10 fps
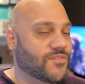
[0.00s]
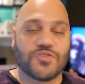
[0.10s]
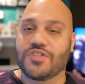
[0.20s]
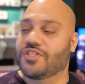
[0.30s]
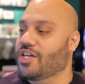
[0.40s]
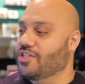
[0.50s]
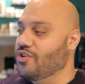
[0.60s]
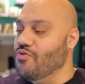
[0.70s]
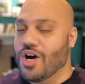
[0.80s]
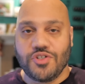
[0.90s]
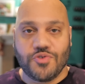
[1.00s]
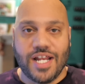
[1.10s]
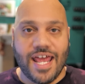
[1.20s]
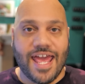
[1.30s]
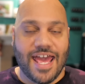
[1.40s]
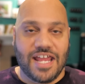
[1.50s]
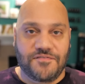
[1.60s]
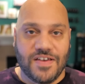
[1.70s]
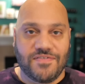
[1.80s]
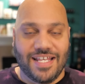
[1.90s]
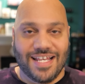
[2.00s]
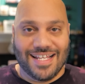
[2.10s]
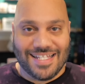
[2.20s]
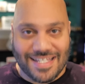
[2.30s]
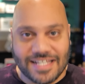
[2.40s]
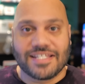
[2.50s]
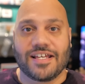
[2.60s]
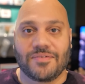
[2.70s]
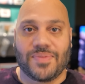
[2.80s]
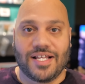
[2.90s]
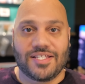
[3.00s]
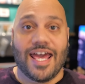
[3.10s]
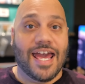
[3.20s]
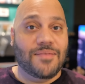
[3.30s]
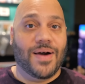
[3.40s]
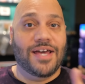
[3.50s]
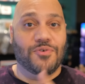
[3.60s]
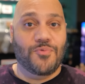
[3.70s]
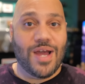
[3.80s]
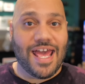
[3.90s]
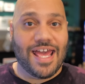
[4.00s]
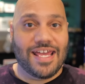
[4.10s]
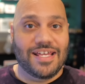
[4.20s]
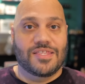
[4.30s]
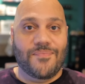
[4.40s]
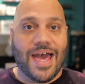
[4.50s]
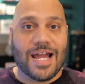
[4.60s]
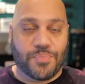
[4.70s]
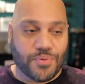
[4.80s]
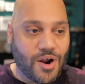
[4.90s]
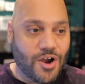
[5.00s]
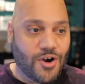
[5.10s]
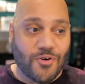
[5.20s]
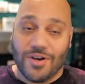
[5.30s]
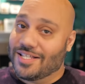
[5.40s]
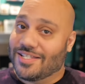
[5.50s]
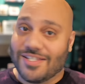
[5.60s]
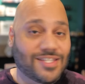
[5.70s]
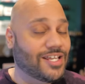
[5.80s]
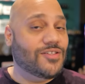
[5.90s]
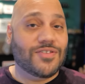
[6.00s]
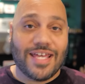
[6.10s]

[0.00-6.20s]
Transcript: versus 256 gigabytes. And by the way, the Mac Pro still